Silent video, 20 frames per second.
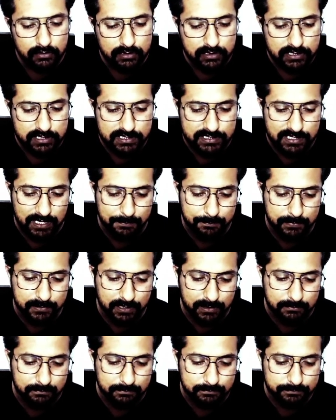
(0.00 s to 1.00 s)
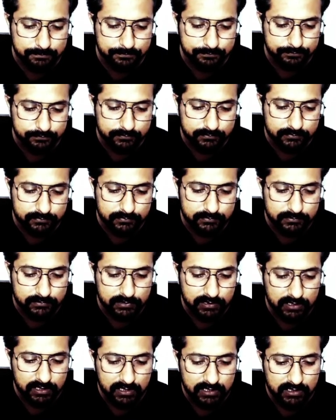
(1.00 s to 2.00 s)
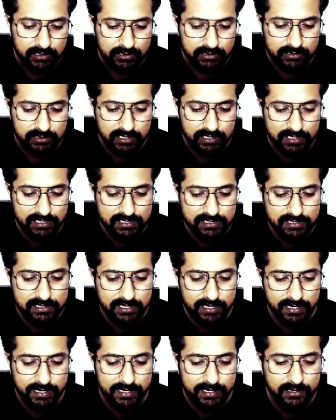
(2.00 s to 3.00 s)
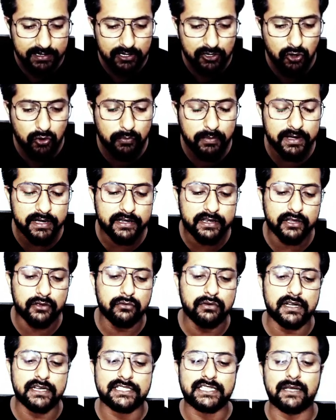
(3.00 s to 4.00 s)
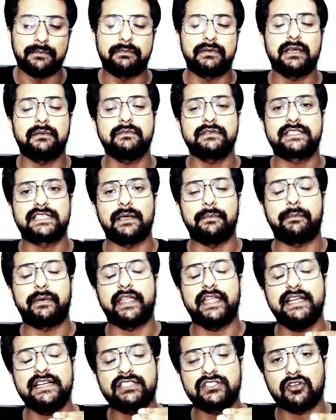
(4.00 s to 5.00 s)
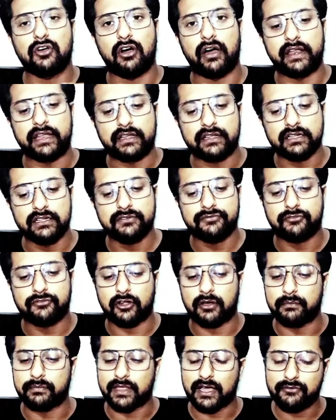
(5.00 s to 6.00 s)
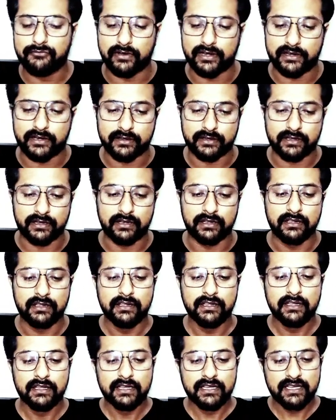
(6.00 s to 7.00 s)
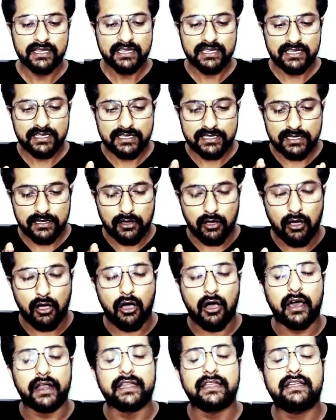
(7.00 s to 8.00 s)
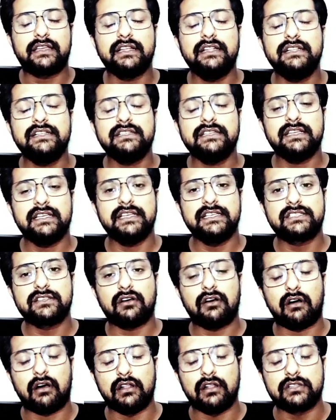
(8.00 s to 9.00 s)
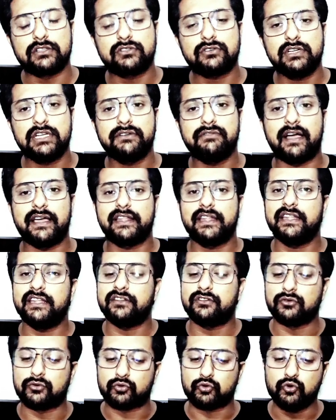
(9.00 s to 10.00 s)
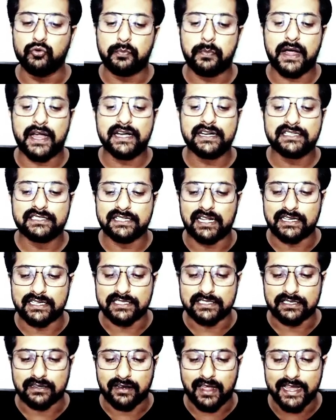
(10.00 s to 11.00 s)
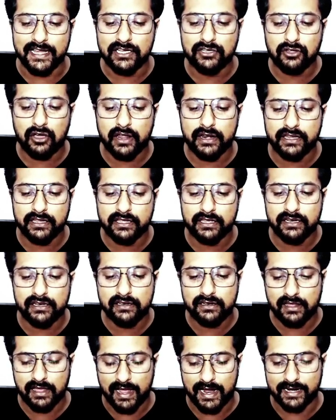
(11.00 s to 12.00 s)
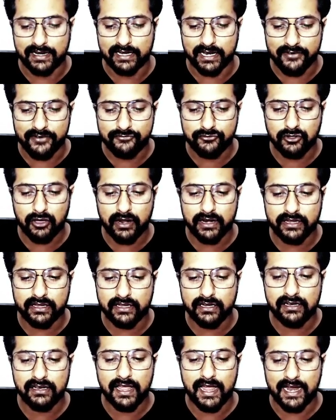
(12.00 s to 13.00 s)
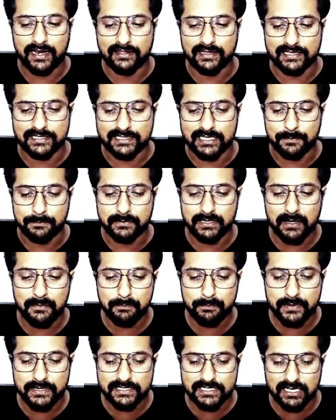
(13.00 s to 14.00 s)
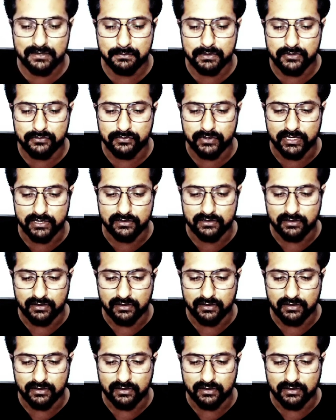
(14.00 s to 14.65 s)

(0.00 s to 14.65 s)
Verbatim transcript: septum. This atrioventricular septum separates auricle from the ventricle. Auricle is also divided into 2 parts, that is right auricle and left auricle, and the septum present between